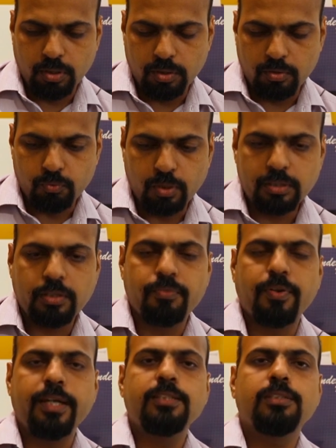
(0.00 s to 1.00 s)
what
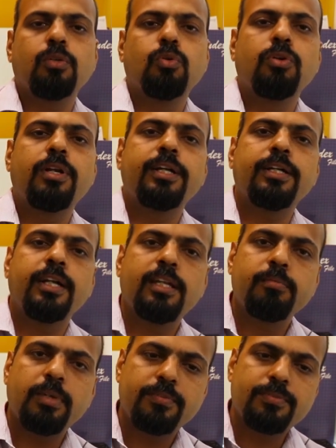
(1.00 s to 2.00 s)
defines a good rated
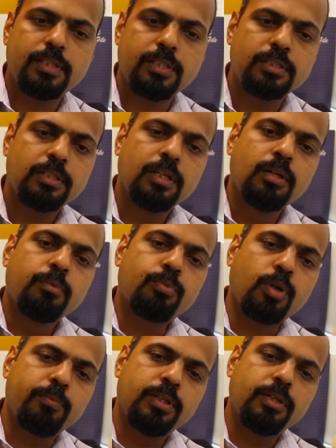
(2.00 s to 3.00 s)
NBFC,
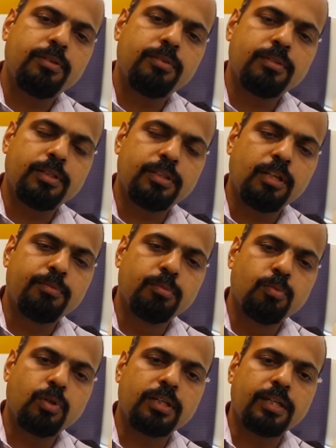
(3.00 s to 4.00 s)
probably there'll be
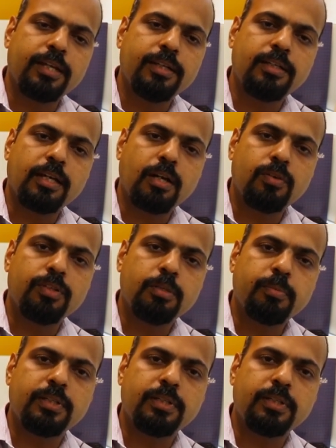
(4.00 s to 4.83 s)
more clarity around it.